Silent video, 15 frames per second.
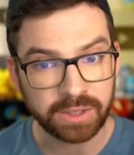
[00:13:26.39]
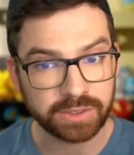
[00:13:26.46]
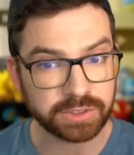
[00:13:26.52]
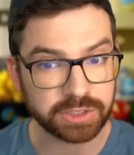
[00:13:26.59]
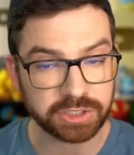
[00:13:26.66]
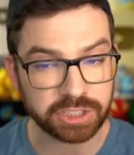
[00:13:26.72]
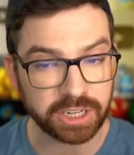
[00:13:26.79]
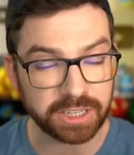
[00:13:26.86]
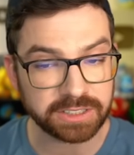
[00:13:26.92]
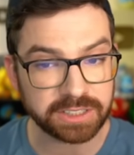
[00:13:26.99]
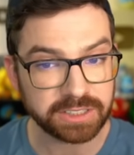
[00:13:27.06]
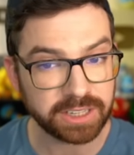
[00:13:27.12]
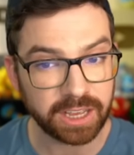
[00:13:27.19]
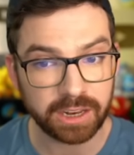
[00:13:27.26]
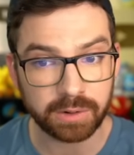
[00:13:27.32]
there's a chance
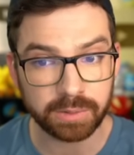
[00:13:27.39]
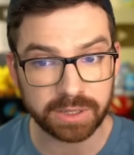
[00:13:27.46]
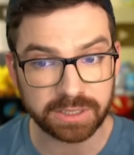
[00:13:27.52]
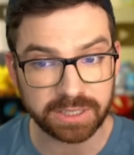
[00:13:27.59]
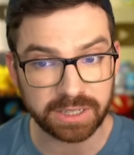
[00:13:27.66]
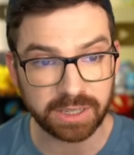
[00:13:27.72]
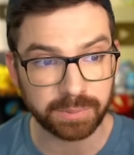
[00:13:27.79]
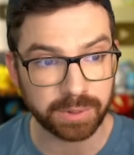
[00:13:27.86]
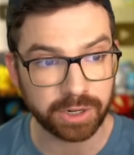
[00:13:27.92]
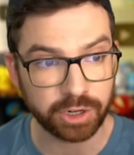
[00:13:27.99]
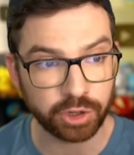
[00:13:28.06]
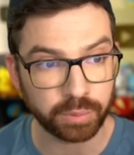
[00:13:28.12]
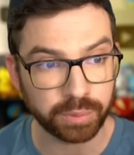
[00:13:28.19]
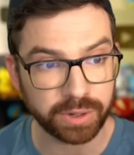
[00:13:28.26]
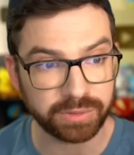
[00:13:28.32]
encounter with a
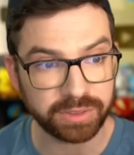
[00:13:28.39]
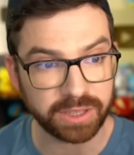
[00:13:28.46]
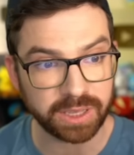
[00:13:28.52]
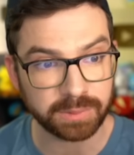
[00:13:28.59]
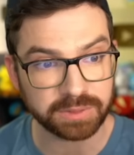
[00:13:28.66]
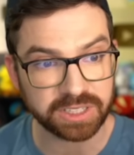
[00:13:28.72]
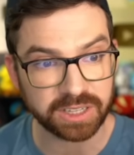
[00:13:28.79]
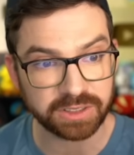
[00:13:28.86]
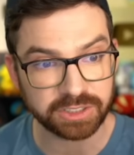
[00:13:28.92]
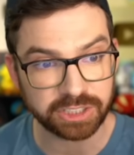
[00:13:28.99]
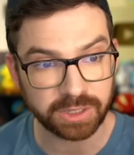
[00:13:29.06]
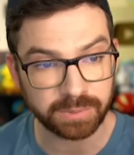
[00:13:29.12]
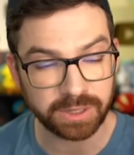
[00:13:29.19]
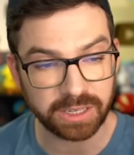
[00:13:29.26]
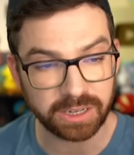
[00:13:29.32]
Delibird who briefly comes down the
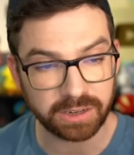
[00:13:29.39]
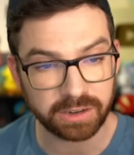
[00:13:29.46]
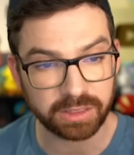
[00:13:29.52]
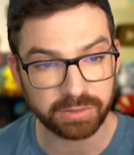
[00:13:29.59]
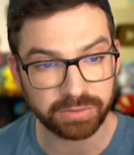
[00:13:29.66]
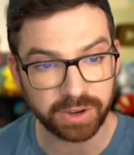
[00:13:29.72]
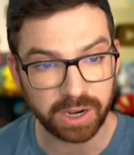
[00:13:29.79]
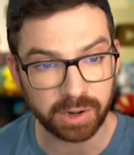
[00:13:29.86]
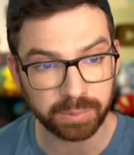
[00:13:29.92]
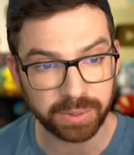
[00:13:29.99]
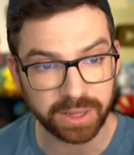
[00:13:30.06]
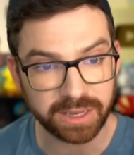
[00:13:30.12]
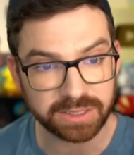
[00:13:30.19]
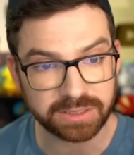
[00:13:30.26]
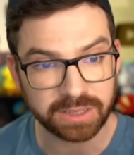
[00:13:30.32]
chimney and into the
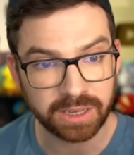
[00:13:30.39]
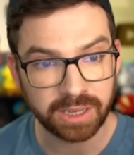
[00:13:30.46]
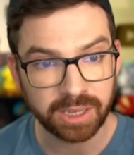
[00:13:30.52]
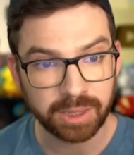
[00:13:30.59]
fireplace,